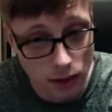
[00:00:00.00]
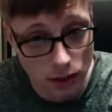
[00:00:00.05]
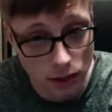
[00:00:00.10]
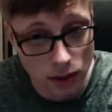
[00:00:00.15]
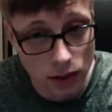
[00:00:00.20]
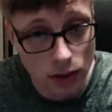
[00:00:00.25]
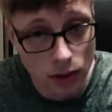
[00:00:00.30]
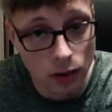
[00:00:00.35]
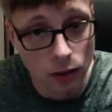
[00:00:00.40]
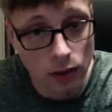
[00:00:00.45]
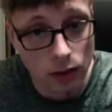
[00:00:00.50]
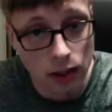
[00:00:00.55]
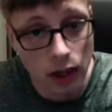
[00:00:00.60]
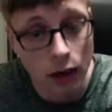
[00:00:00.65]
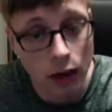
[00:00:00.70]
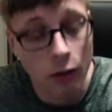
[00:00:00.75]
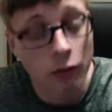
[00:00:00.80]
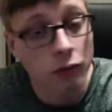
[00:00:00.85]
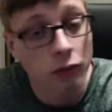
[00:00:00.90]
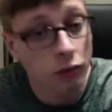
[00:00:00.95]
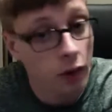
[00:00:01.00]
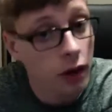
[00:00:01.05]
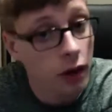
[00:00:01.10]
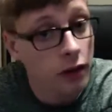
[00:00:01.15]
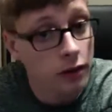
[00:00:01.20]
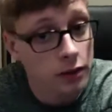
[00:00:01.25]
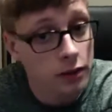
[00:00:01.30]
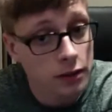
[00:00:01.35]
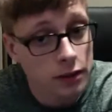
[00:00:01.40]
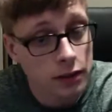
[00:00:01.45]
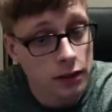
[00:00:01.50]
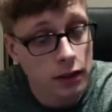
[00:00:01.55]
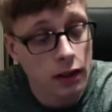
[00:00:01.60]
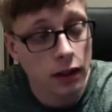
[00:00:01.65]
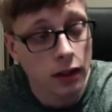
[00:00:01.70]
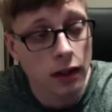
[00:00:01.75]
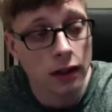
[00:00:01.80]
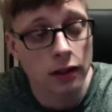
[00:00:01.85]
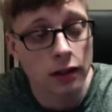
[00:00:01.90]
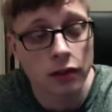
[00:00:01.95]
and how it runs.
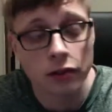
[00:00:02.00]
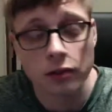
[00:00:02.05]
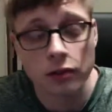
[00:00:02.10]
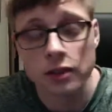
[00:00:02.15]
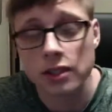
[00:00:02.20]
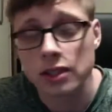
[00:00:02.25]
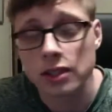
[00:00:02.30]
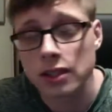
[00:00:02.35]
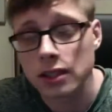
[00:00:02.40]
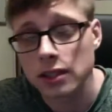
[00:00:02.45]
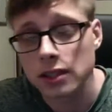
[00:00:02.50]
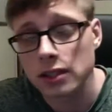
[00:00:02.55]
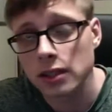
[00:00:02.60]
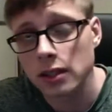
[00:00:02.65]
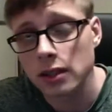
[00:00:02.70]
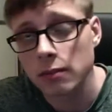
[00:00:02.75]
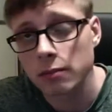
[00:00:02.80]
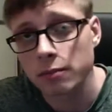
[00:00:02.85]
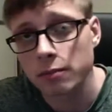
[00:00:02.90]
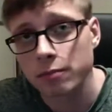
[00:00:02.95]
And the 360,